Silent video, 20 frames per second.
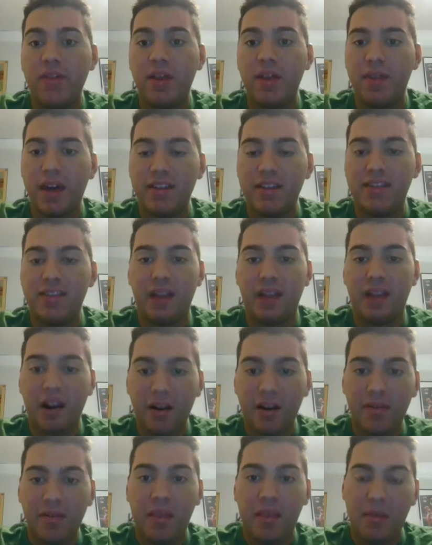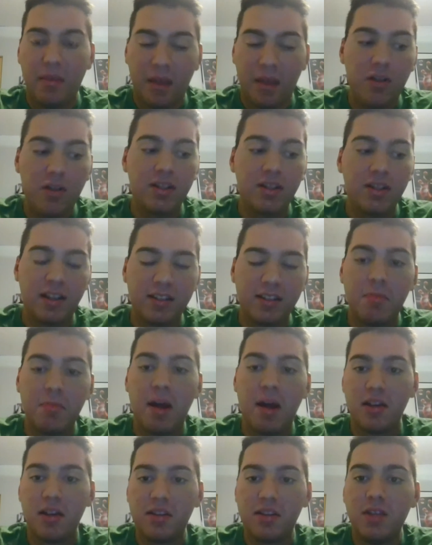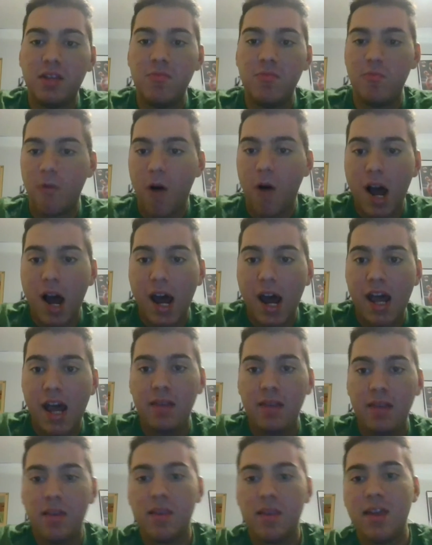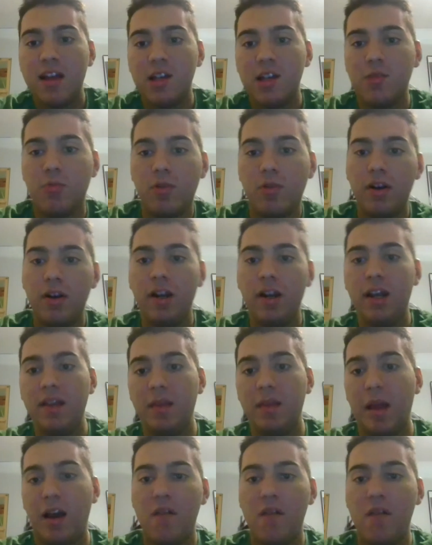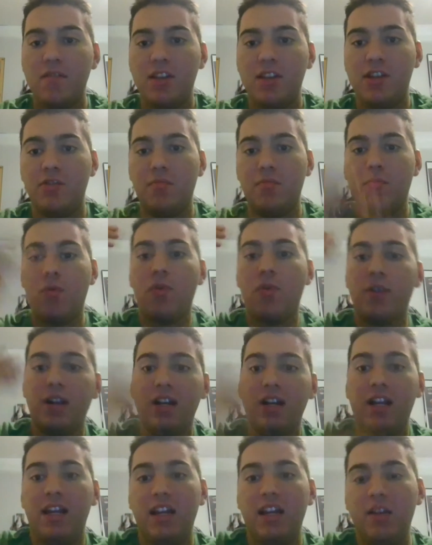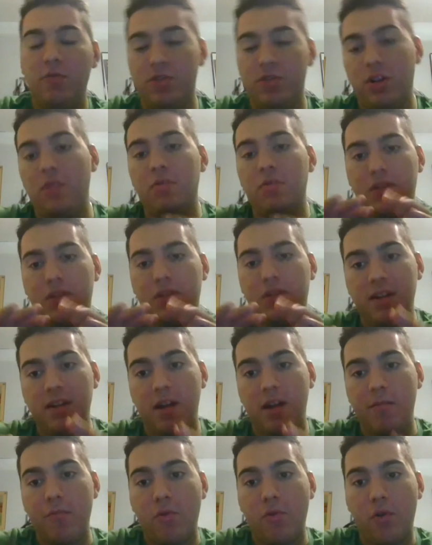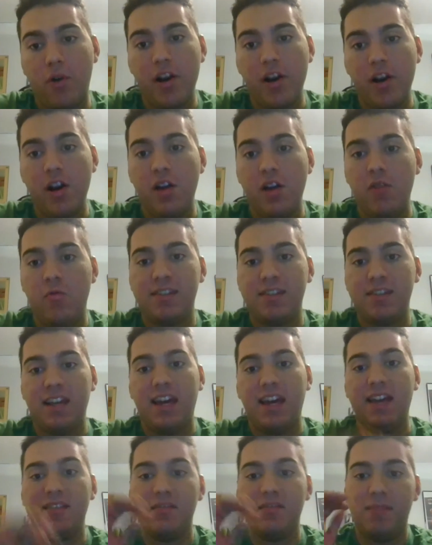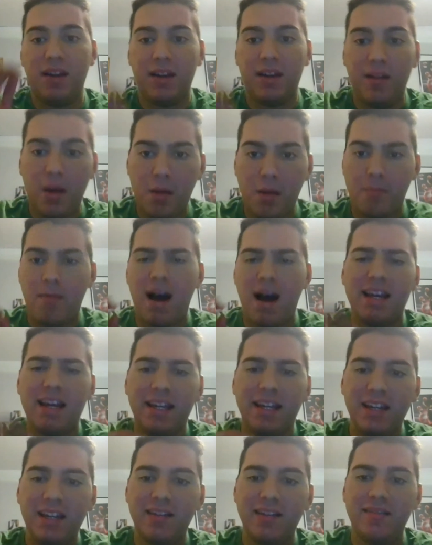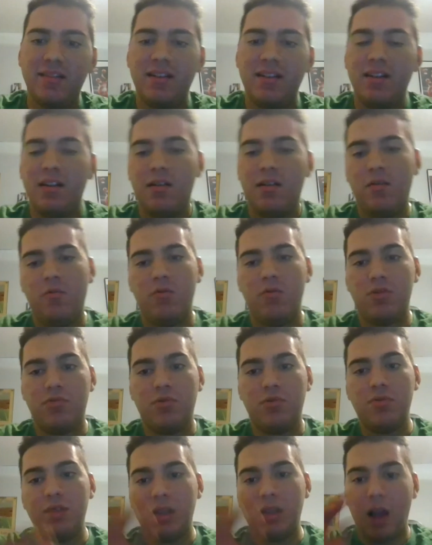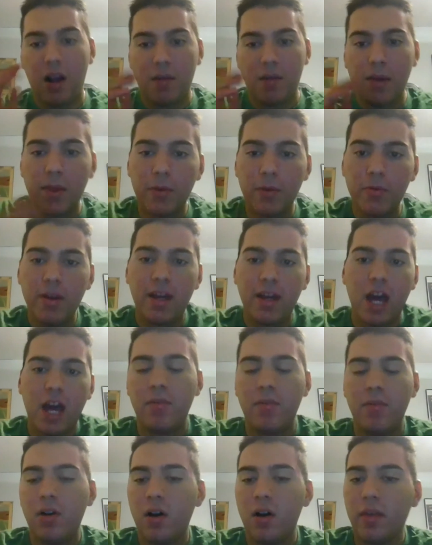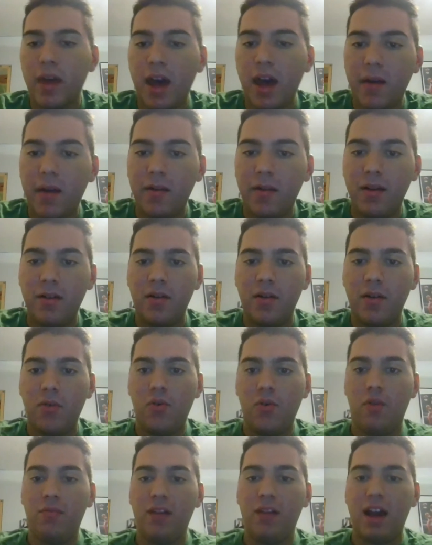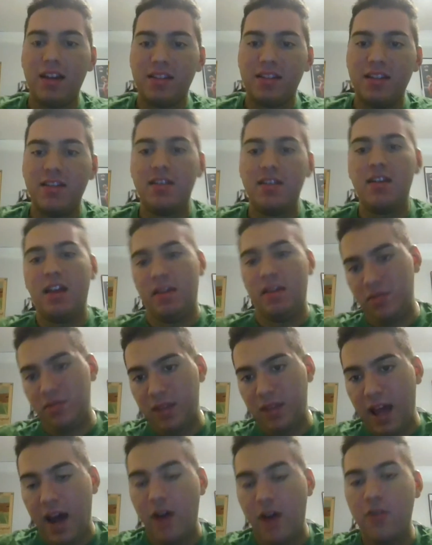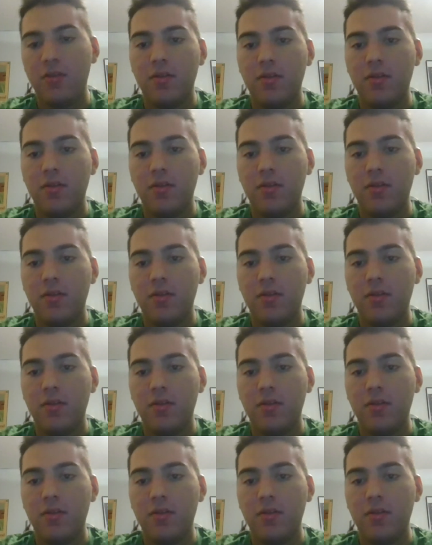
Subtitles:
Nets. They look like a team. I can see why the Nets were in that conversation more than the Heat, which I'll explain that more once I head to my Heat, which we'll talk about the recap and all that of last season and to now.